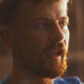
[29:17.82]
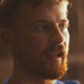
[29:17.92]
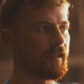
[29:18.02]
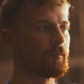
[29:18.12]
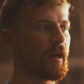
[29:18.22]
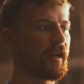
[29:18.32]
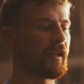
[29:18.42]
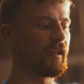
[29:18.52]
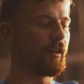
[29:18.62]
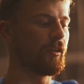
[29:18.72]
And
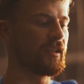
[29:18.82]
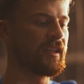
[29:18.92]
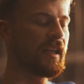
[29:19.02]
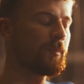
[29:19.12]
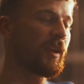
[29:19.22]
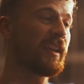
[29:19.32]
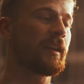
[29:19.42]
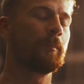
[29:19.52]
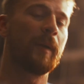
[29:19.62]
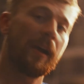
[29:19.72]
my nitpick
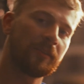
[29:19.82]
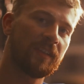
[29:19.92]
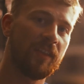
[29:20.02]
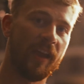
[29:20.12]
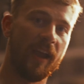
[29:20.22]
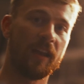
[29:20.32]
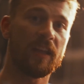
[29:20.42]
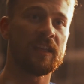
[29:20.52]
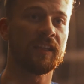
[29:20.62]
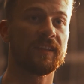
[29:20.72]
about that
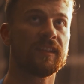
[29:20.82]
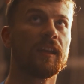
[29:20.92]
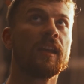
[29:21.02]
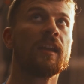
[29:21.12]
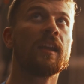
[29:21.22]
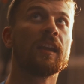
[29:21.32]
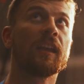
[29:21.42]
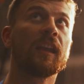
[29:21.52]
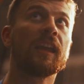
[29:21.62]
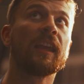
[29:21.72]
is
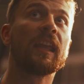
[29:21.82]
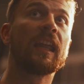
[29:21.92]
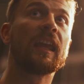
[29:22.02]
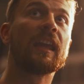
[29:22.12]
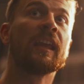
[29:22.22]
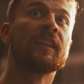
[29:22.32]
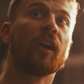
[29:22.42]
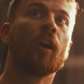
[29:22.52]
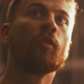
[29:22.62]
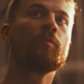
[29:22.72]
it
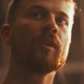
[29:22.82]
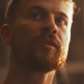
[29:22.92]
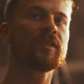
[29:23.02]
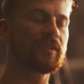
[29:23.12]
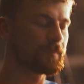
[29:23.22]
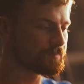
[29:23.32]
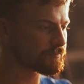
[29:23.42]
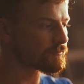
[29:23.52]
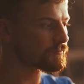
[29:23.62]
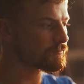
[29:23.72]
almost,
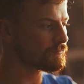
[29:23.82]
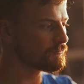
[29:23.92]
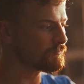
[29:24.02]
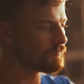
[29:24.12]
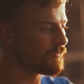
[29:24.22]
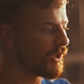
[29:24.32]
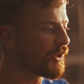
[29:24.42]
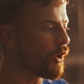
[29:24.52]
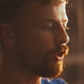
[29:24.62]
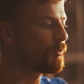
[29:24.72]

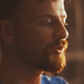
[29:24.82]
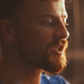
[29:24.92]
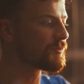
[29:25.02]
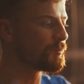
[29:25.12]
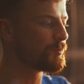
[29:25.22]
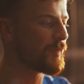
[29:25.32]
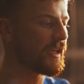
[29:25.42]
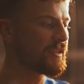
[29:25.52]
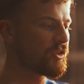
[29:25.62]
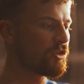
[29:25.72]
it almost
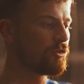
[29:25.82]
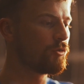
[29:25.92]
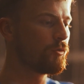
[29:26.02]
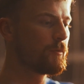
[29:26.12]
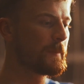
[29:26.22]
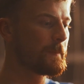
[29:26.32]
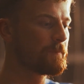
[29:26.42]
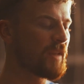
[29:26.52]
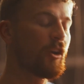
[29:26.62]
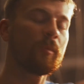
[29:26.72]
makes you,
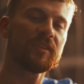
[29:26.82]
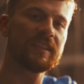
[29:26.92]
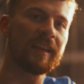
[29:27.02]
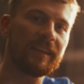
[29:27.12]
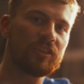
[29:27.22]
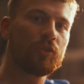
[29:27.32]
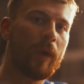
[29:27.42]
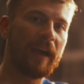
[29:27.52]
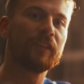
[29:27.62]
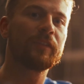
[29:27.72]
it almost takes you
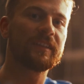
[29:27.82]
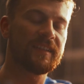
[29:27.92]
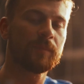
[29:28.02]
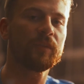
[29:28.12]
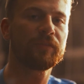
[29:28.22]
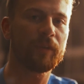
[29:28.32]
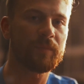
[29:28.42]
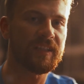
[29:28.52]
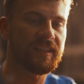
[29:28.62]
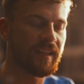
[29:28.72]
out of it simply from
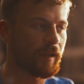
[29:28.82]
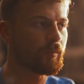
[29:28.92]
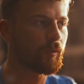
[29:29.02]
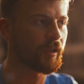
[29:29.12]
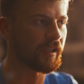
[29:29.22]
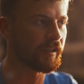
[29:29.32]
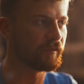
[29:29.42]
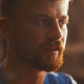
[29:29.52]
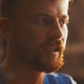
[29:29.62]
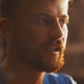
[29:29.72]
the standpoint of